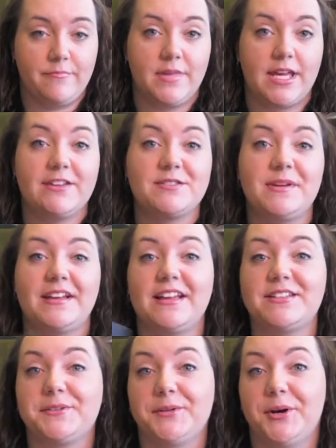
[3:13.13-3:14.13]
it gives me a
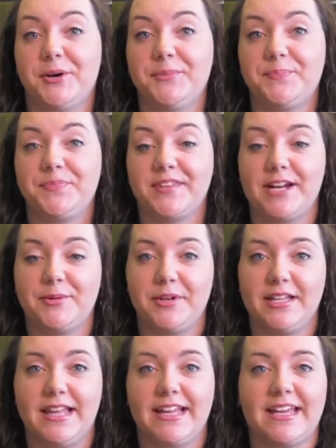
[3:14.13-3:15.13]
nice glow, and I
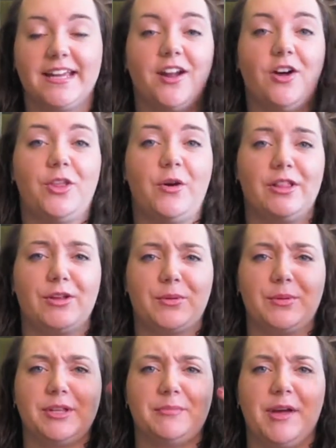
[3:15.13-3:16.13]
really like it, although I look
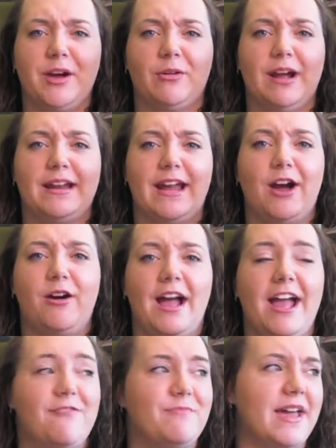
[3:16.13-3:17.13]
really pale right now. I
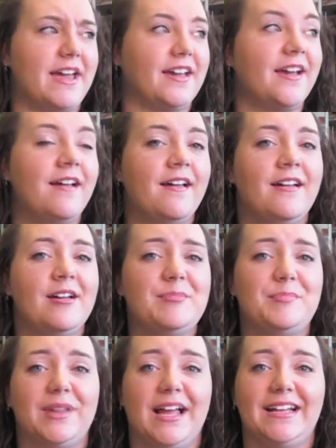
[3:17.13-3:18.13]
have my
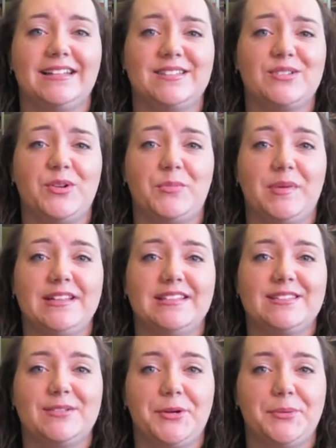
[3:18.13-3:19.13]
blinds open,
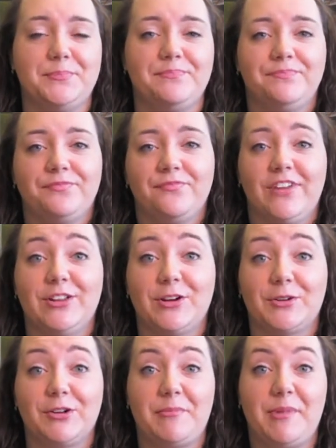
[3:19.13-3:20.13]
so if I
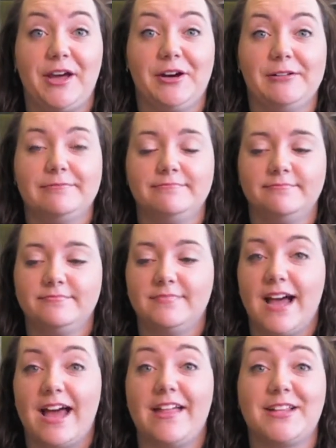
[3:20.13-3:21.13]
look really pale,
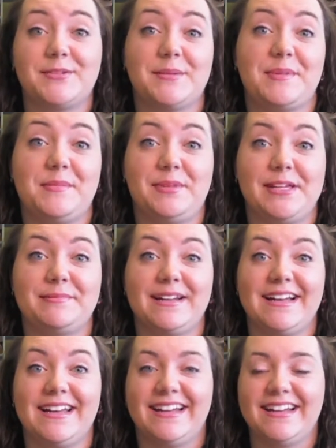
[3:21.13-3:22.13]
that's what I'm going to blame it
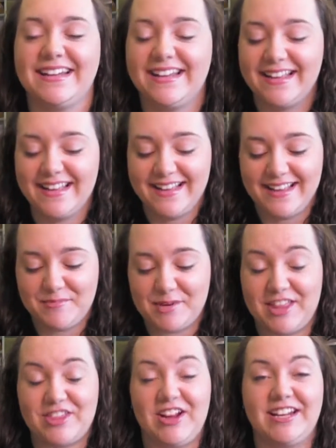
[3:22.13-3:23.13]
on. But
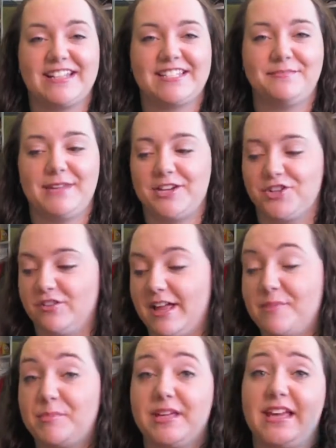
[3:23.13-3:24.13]
I thought I'd get some natural
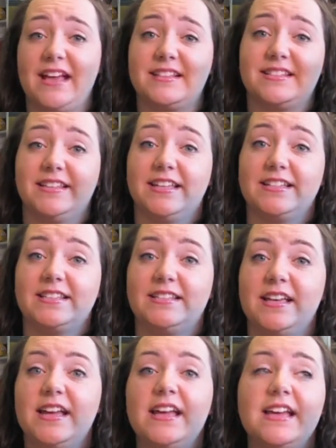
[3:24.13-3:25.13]
light. But yes, this
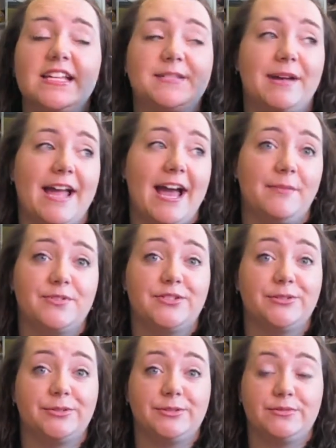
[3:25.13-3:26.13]
is my
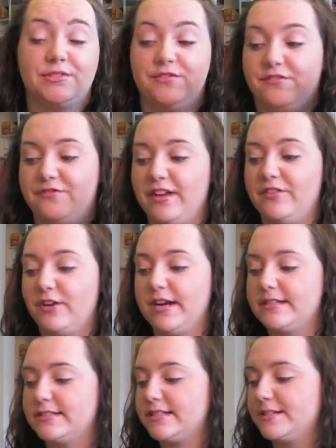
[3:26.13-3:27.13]
absolute
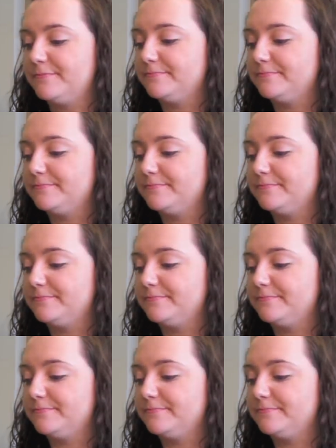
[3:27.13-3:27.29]
favorite.